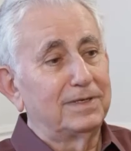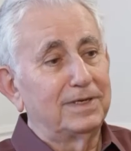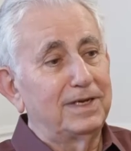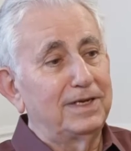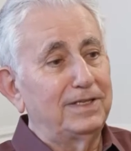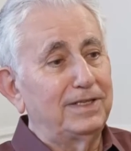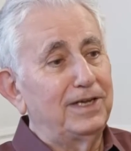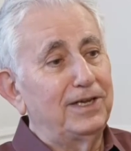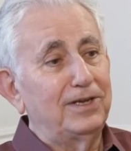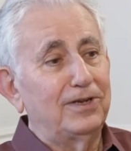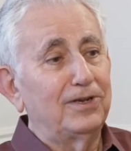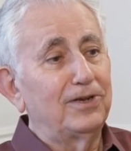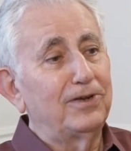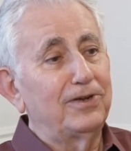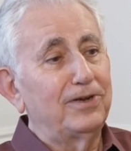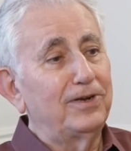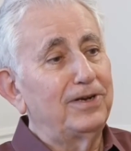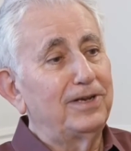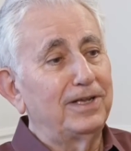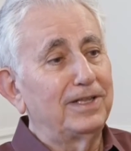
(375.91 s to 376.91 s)
and they
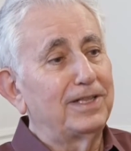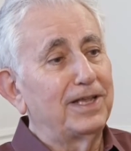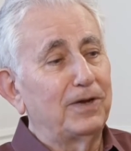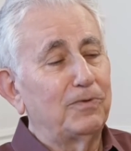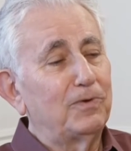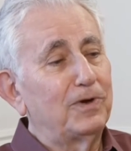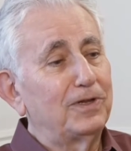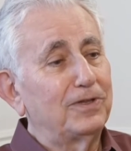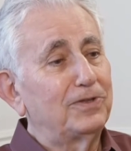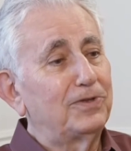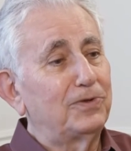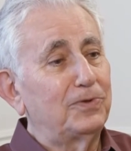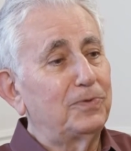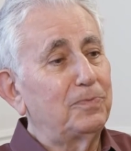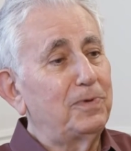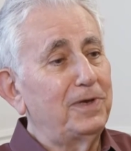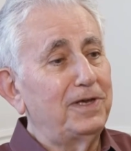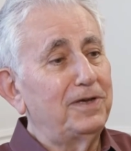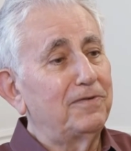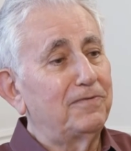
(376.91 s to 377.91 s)
learned that I want to
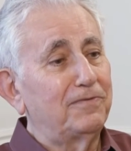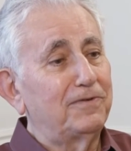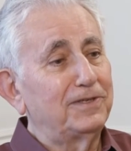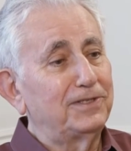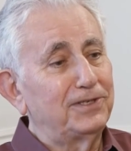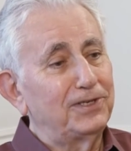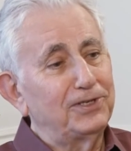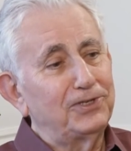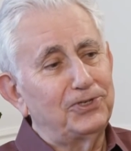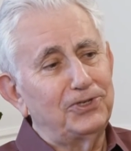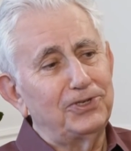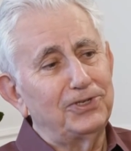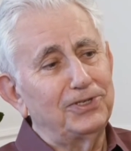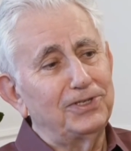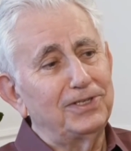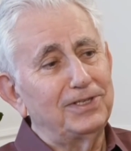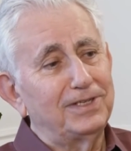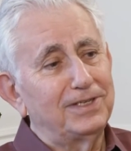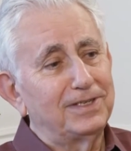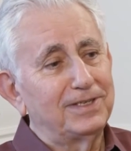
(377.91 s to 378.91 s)
be a
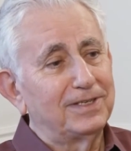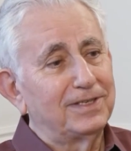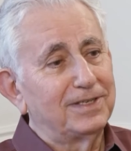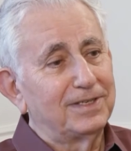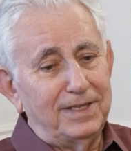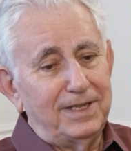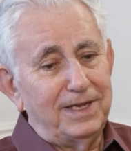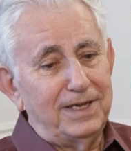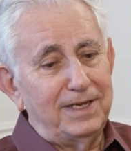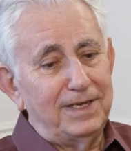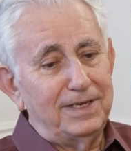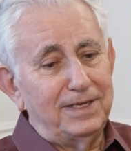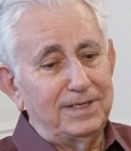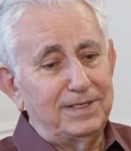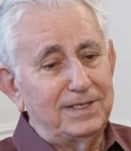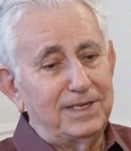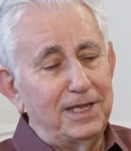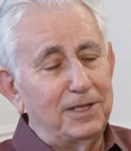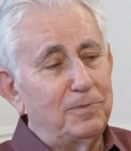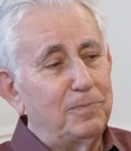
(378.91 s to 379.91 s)
physician, they
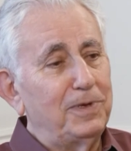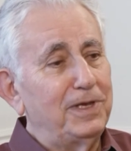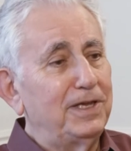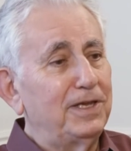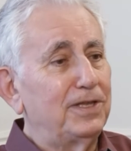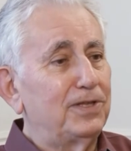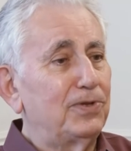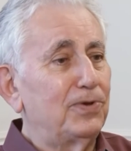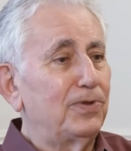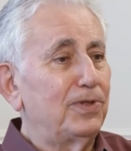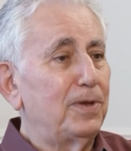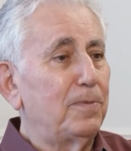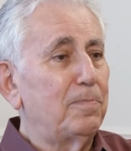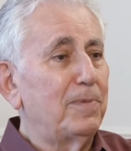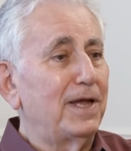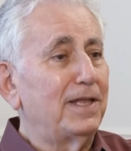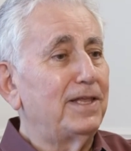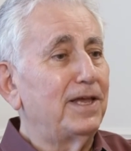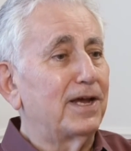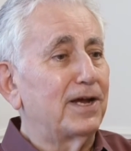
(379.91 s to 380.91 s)
sent me to the
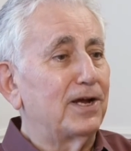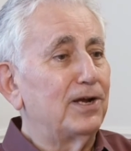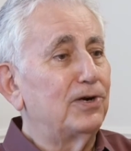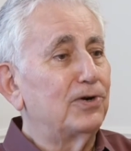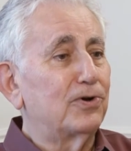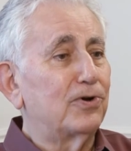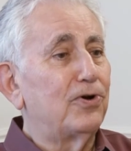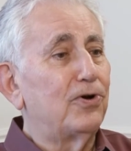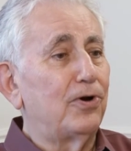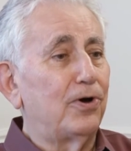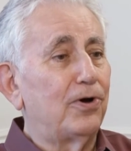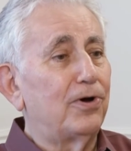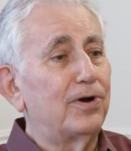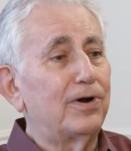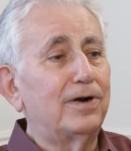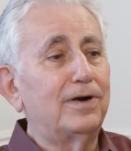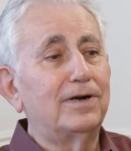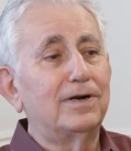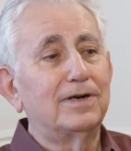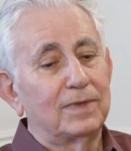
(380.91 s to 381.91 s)
medical
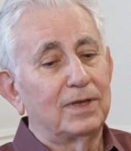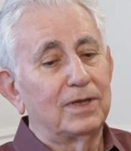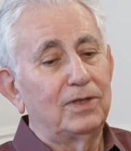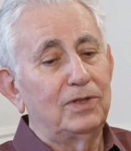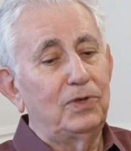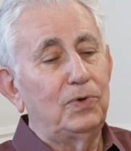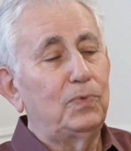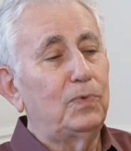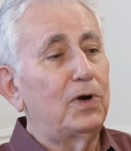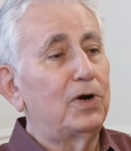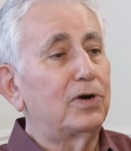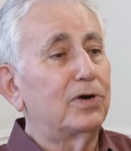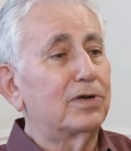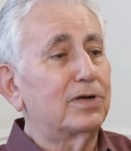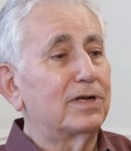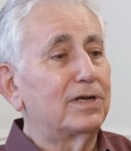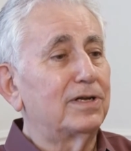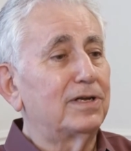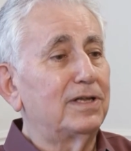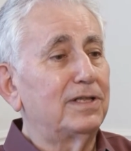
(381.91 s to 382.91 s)
corps to
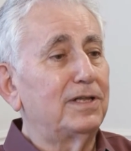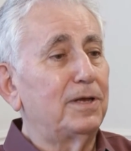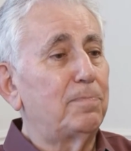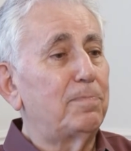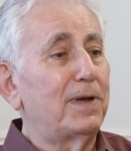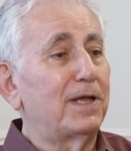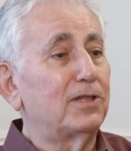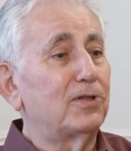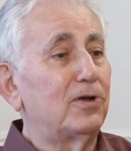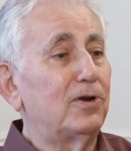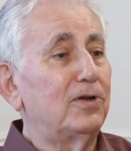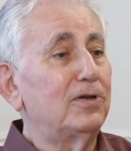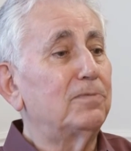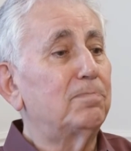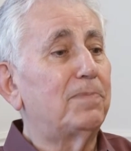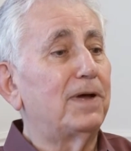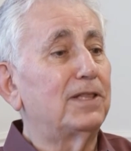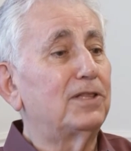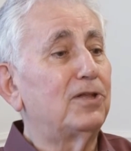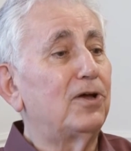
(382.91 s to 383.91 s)
work in the patholo
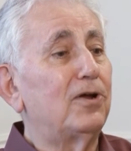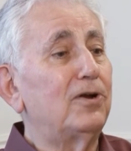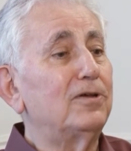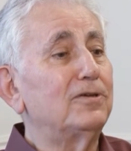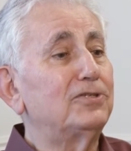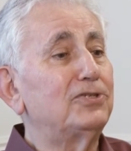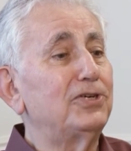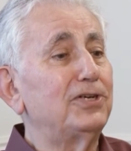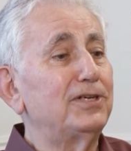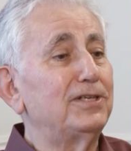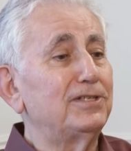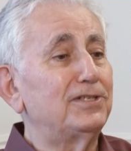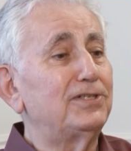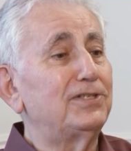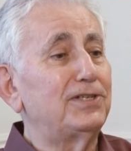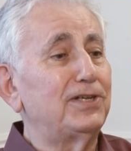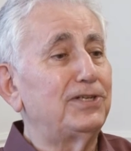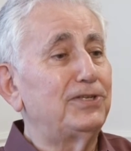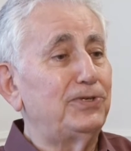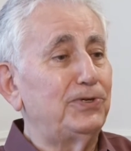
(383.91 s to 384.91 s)
pathology
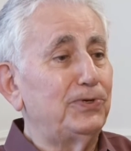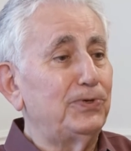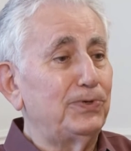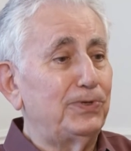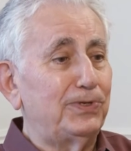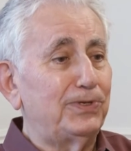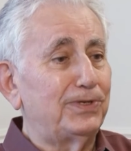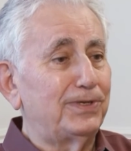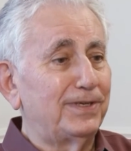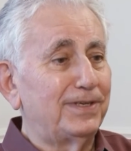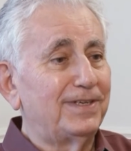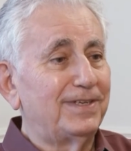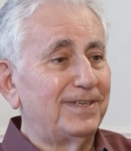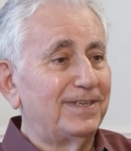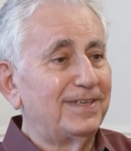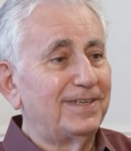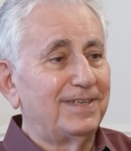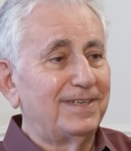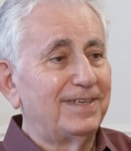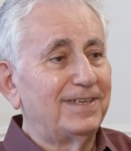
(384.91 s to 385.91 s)
institute
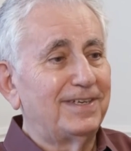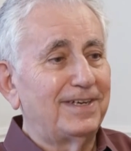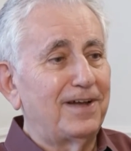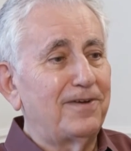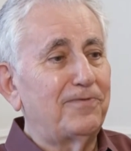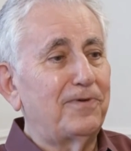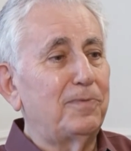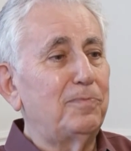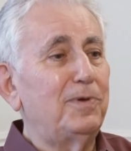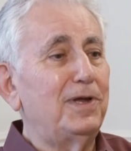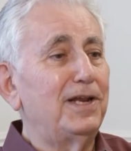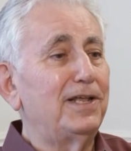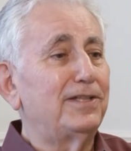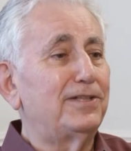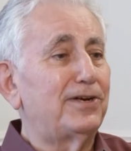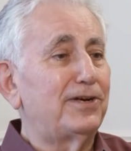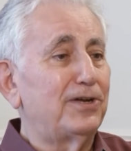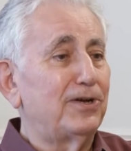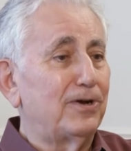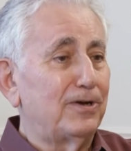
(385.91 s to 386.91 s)
of a
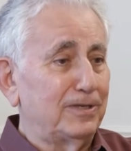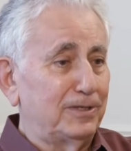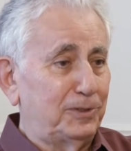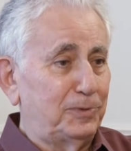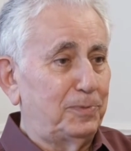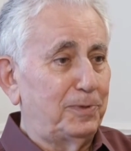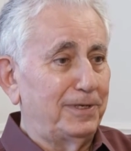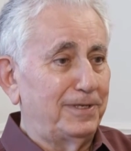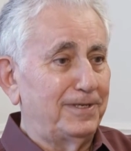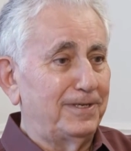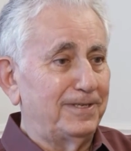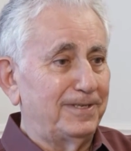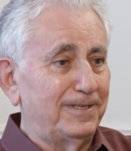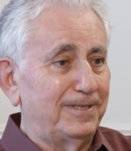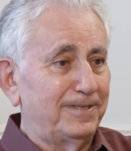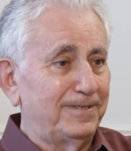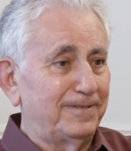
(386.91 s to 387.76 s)
military hospital.